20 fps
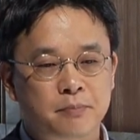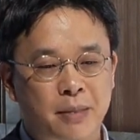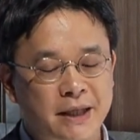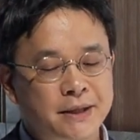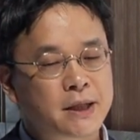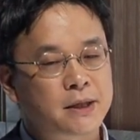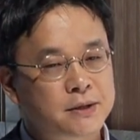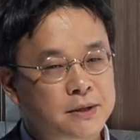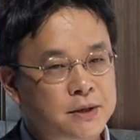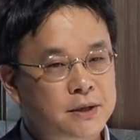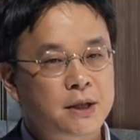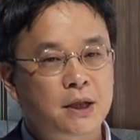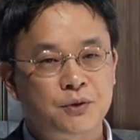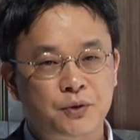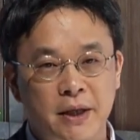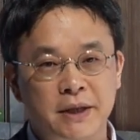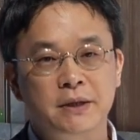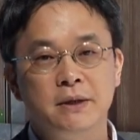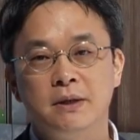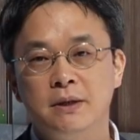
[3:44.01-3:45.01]

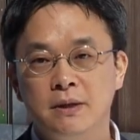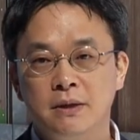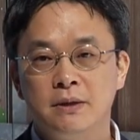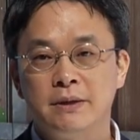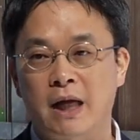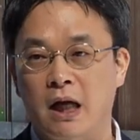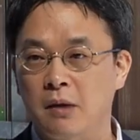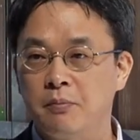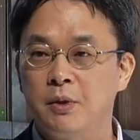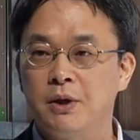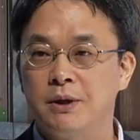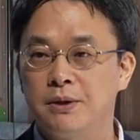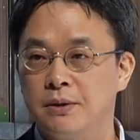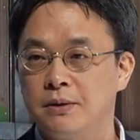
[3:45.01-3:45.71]
important role during the